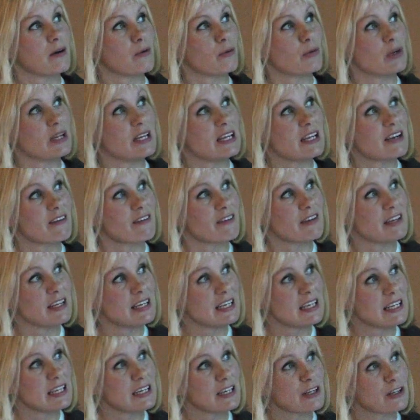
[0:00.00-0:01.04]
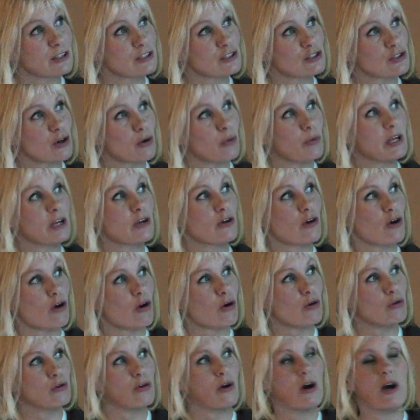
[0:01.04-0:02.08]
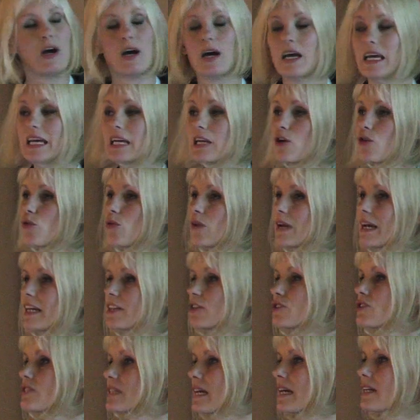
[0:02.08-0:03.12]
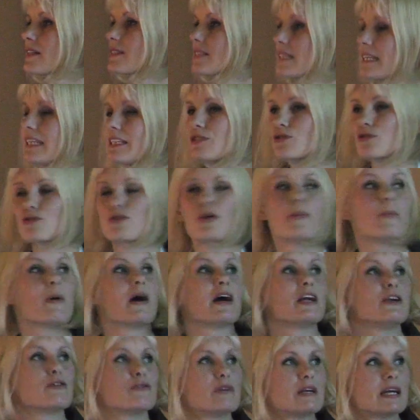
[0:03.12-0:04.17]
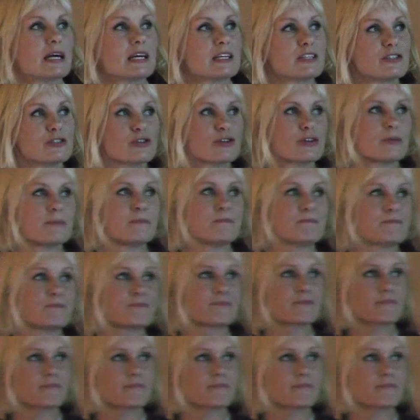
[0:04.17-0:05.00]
We are here, so we go inoculate the cells into the bioreactor.